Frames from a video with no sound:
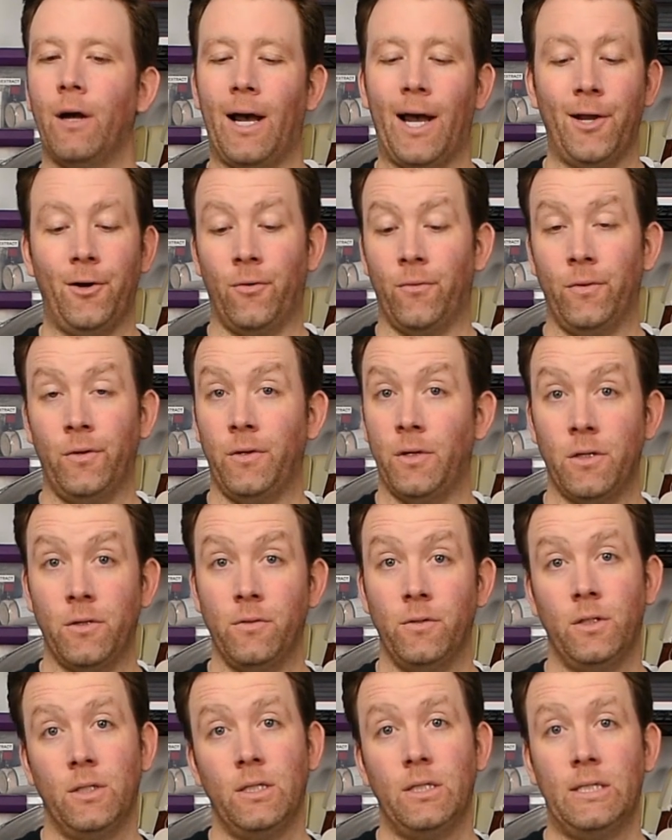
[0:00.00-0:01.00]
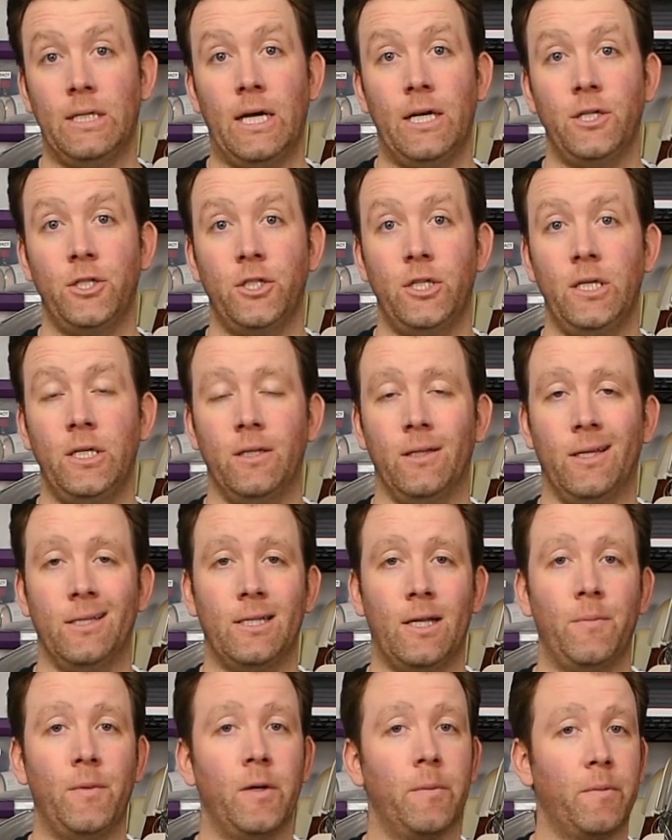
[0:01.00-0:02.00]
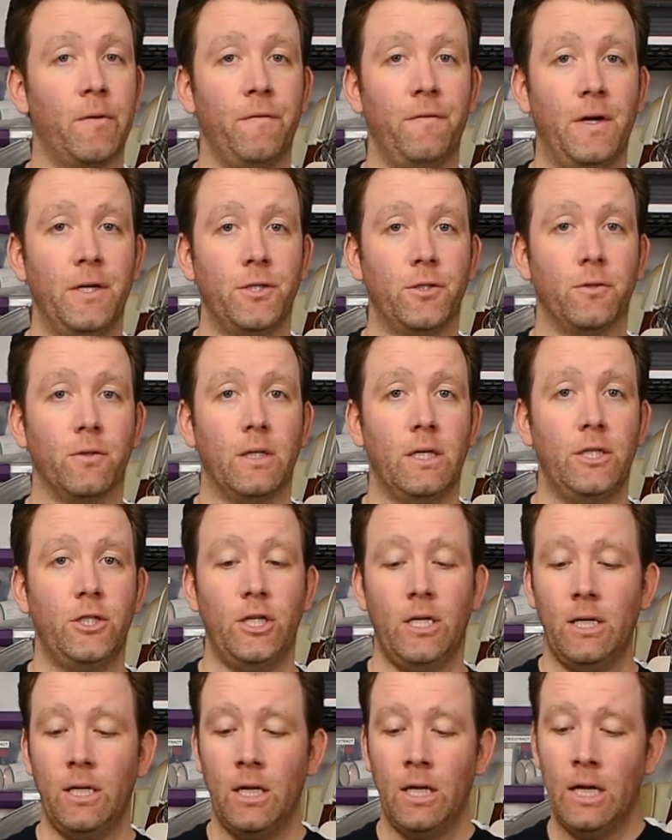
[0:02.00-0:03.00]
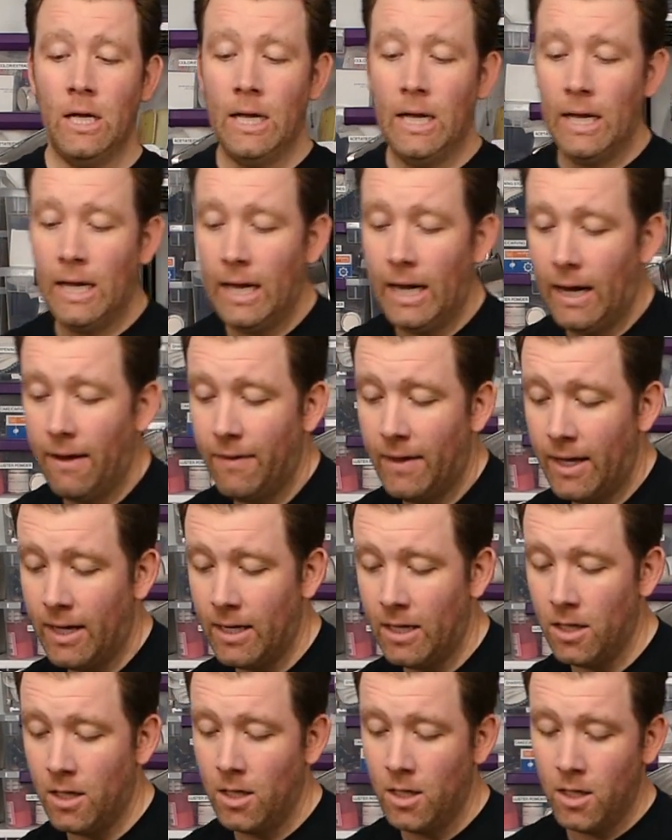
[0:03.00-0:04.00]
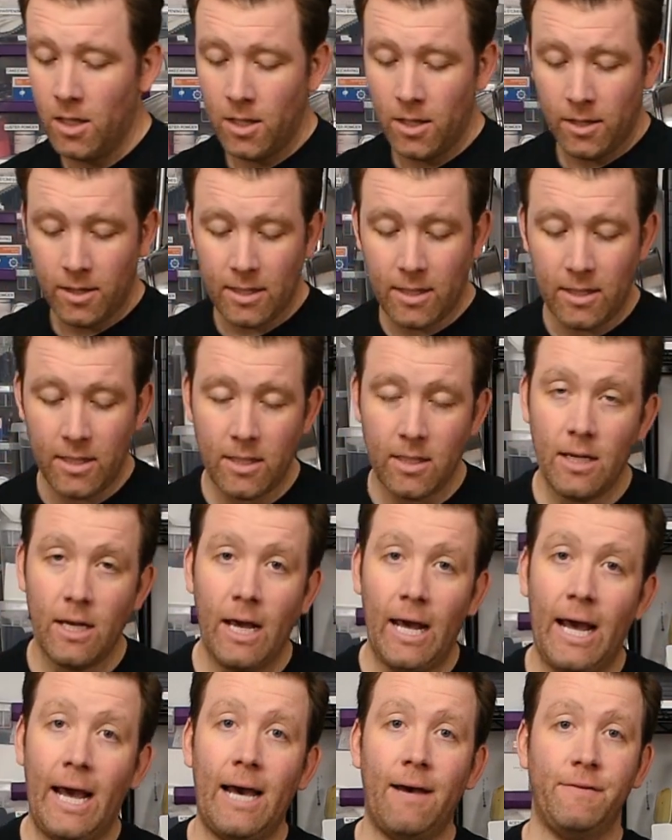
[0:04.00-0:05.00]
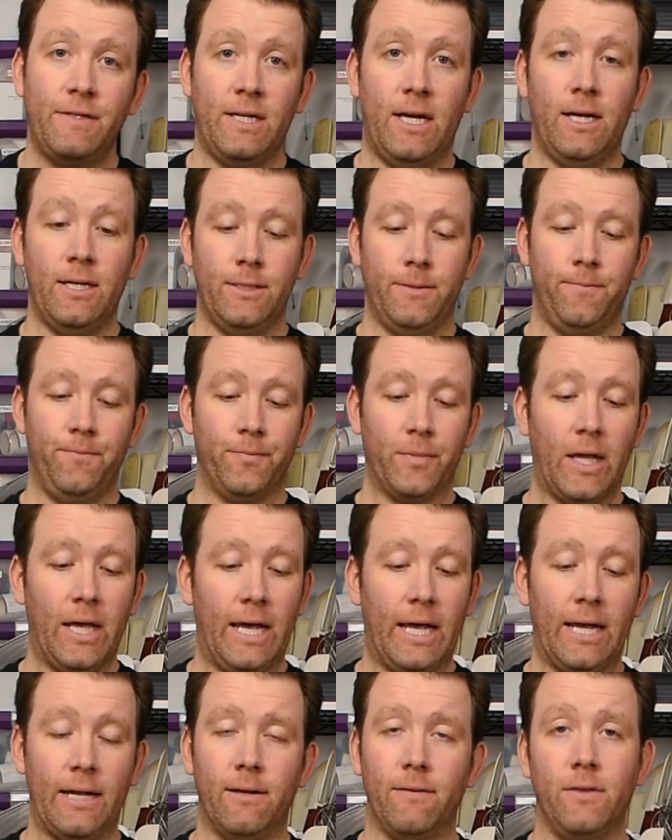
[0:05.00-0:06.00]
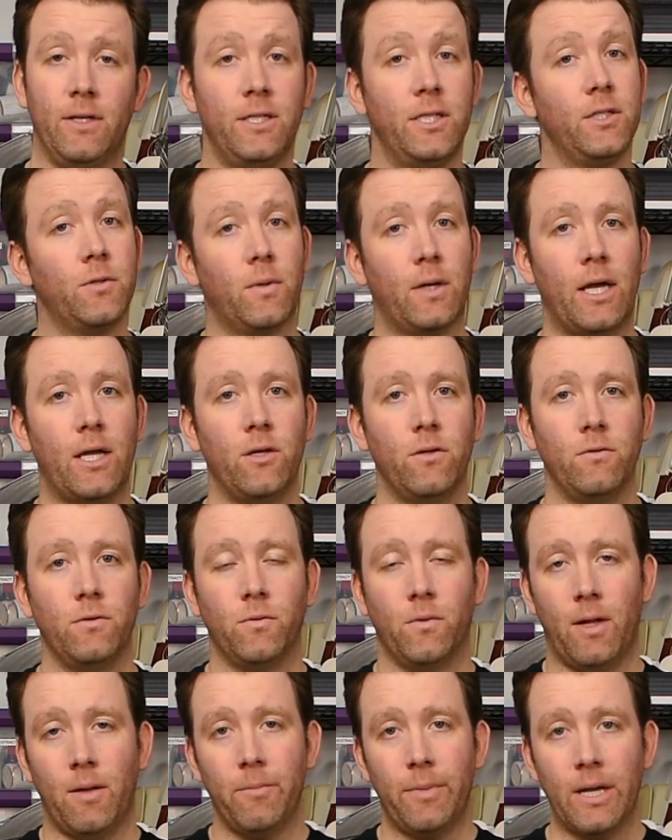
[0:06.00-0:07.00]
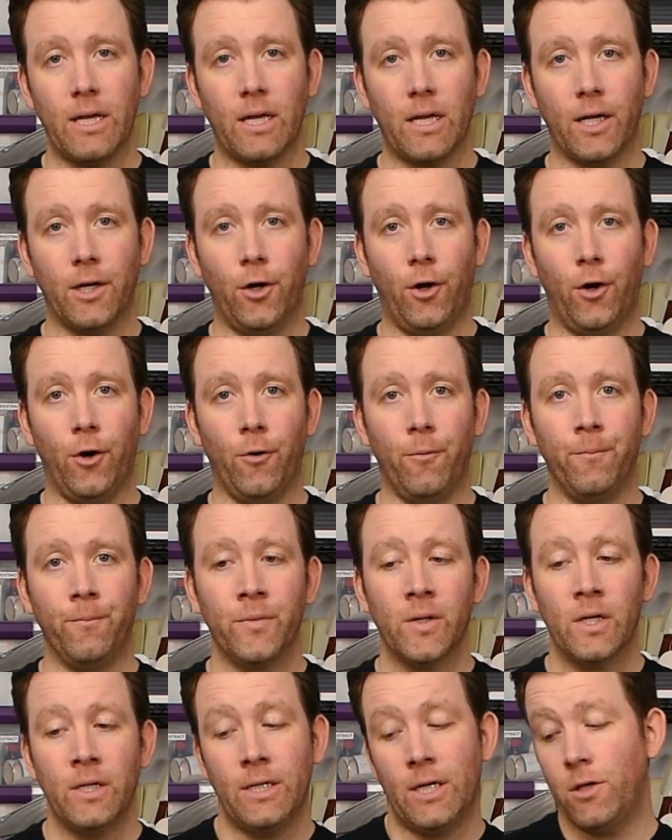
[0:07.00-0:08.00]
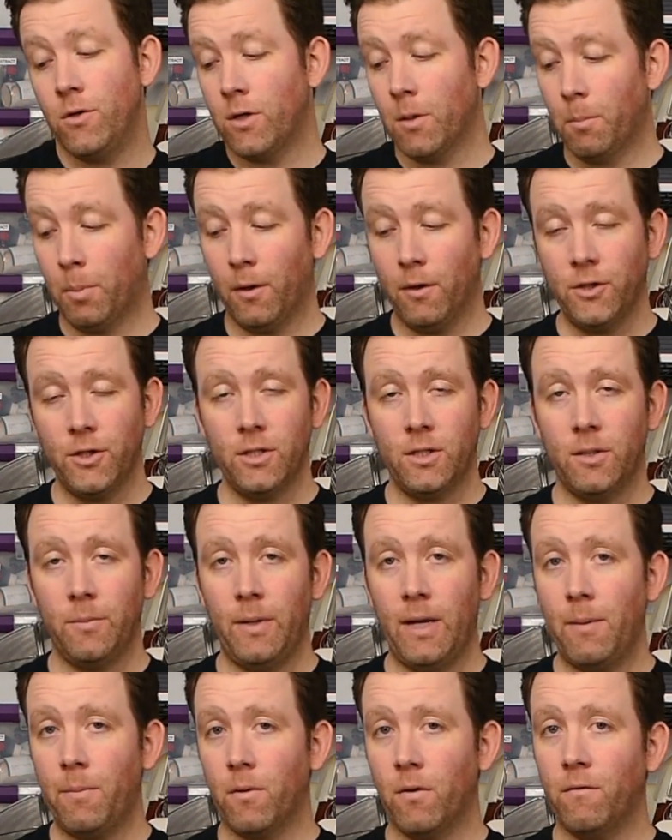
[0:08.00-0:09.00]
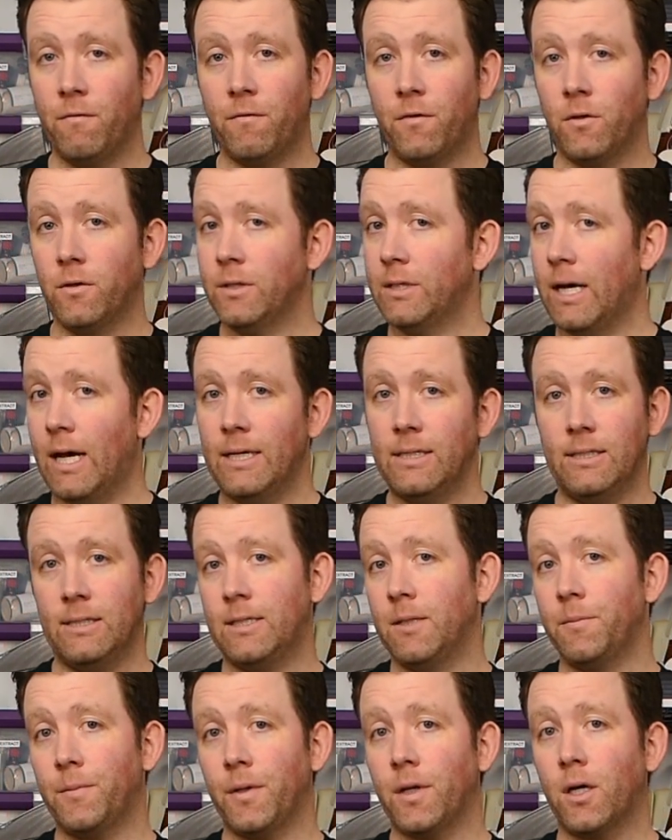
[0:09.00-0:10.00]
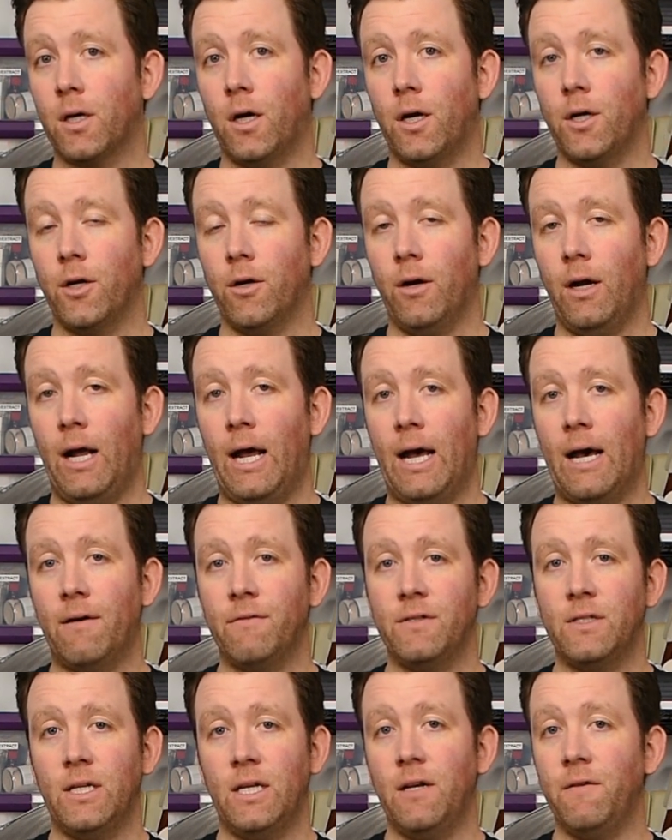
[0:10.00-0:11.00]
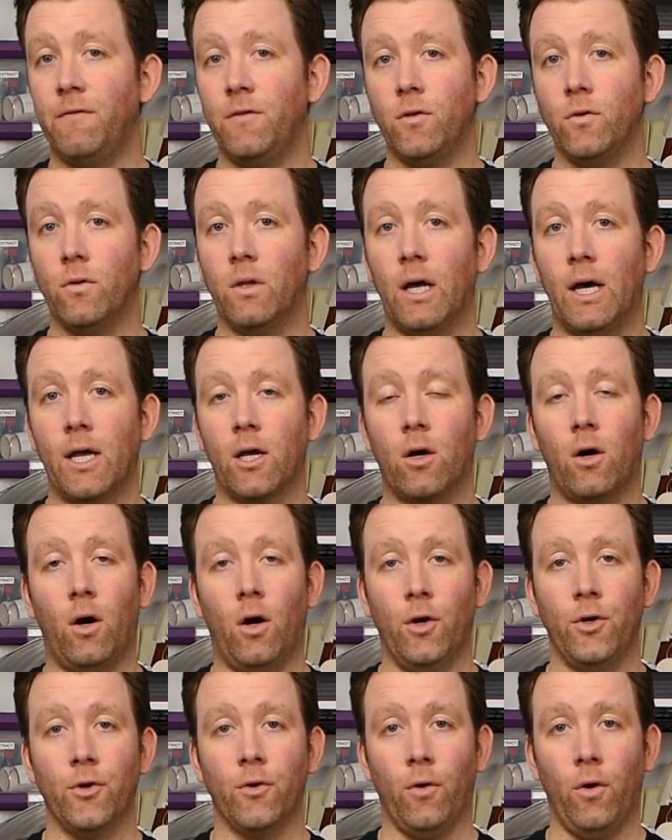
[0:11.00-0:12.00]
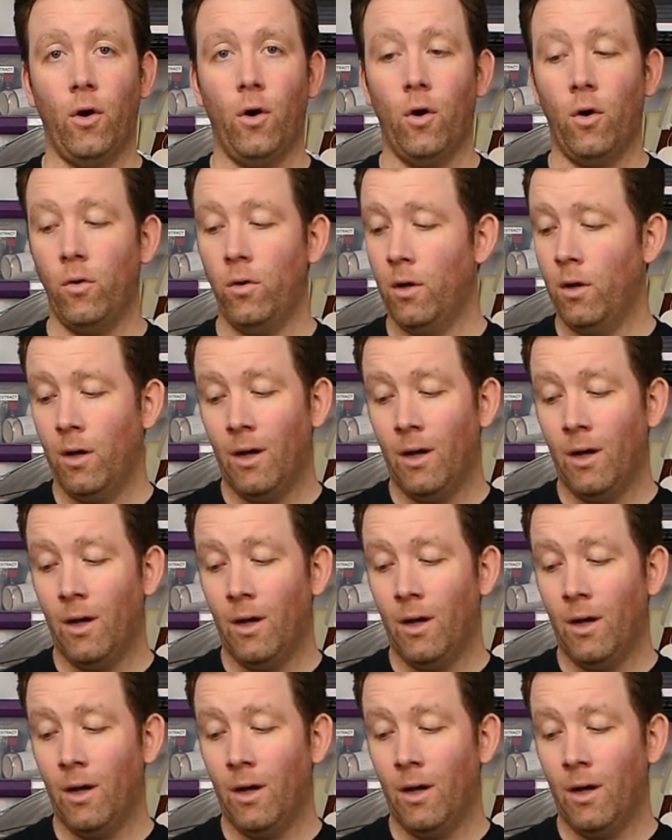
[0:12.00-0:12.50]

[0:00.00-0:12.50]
I don't really use this size sheet unless I'm in a professional kitchen. And then the half size, and this is what I use when I'm baking at home. Now you can purchase the paper in full size and simply cut your halves if you'd like on your own.